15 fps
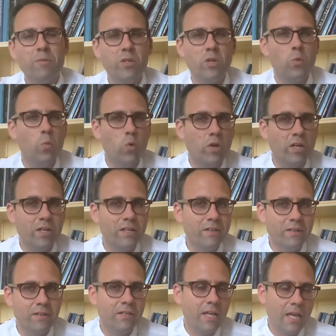You wouldn't
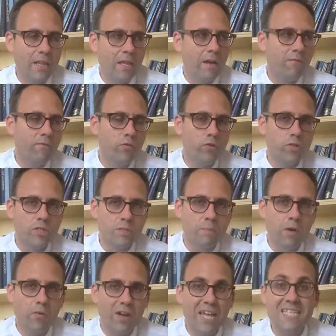get that through the
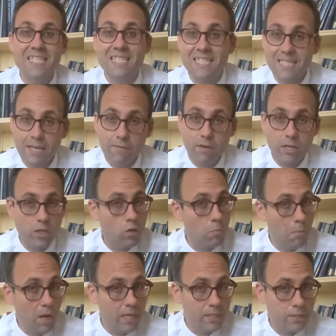smell necessarily. You
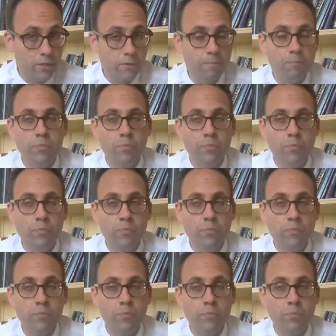might do.